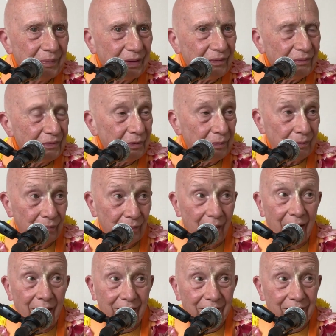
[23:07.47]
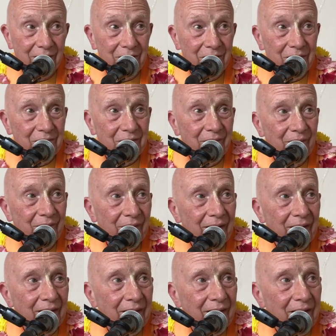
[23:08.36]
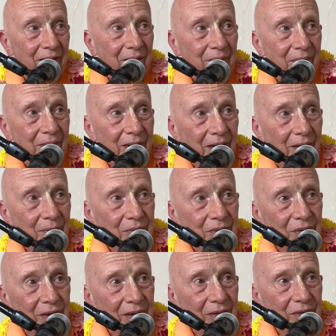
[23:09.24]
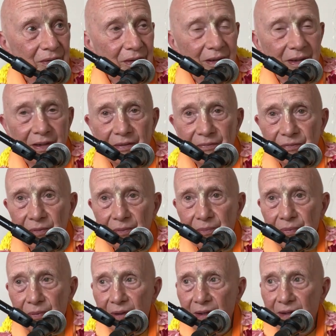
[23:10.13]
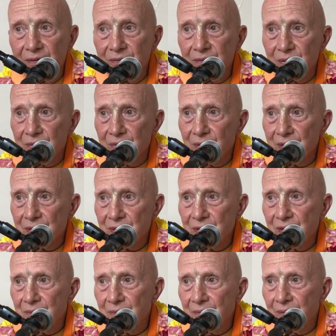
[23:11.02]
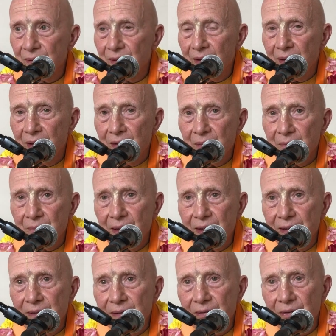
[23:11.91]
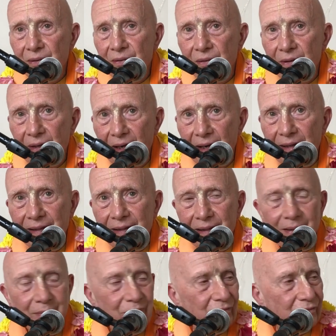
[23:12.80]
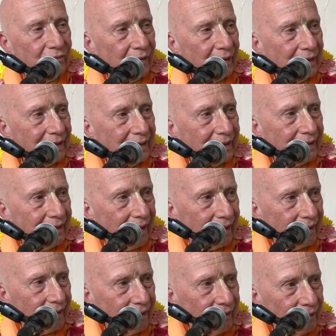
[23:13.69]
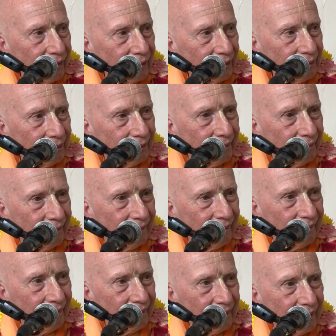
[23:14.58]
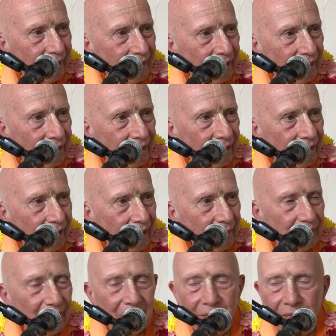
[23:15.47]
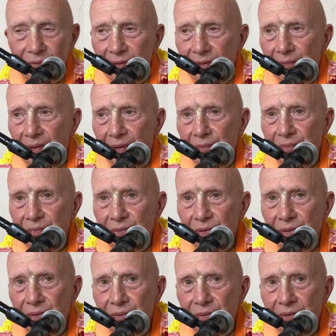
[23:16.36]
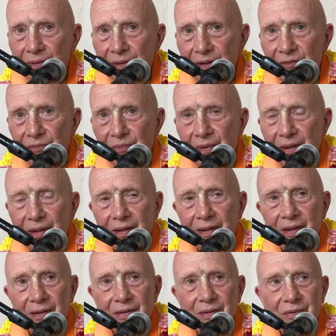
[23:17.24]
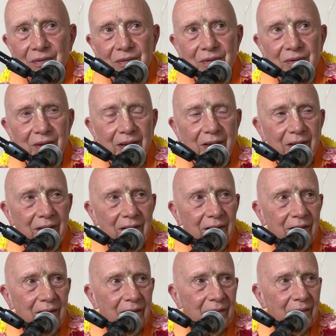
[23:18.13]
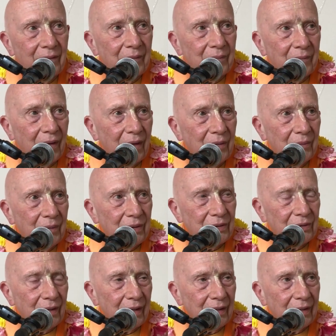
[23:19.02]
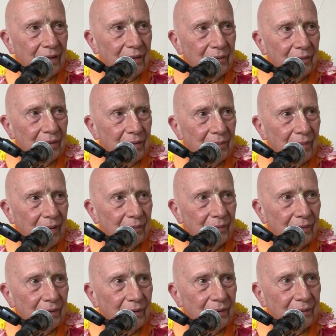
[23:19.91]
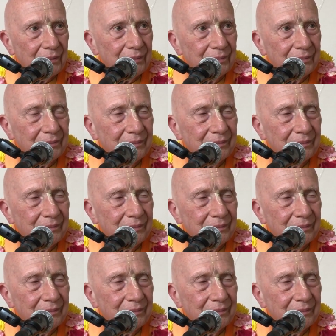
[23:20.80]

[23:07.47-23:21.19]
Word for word: but if you practice, it becomes easy. And if you pray to Krishna, my dear Lord, I keep forgetting you. Let me remember you. Give me the understanding by which I can remember you.